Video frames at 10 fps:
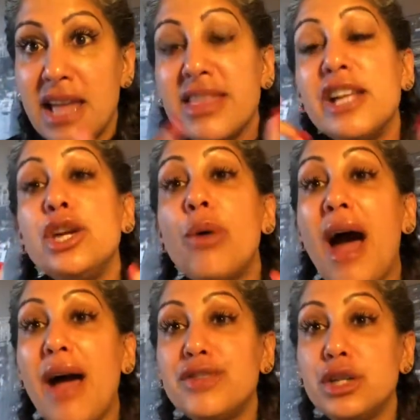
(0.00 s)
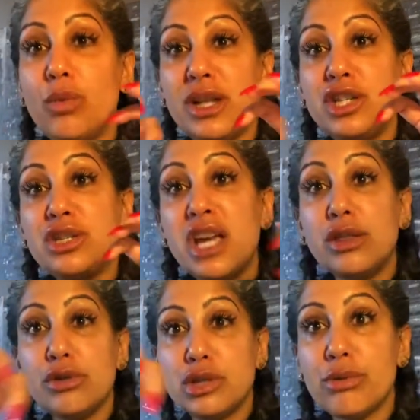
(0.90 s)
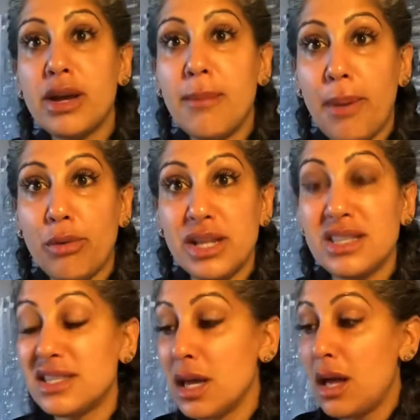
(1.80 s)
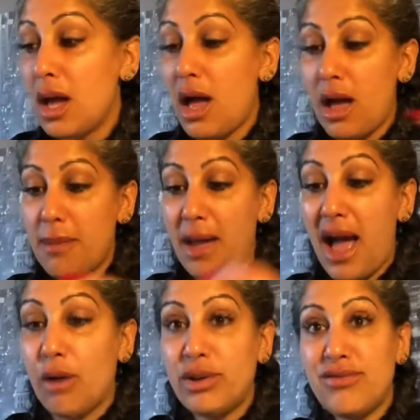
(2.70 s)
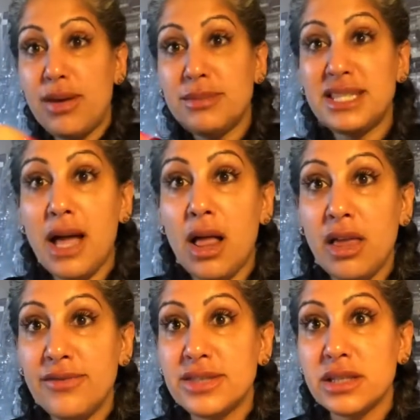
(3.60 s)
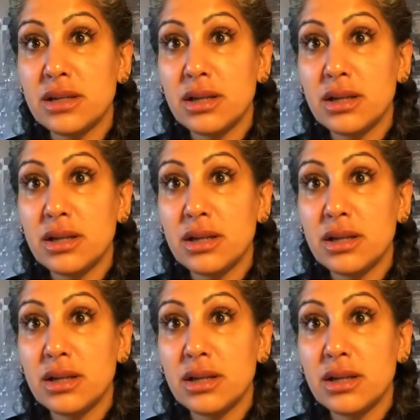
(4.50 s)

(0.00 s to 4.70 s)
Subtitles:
Then you have to, once you take those three components out of themselves,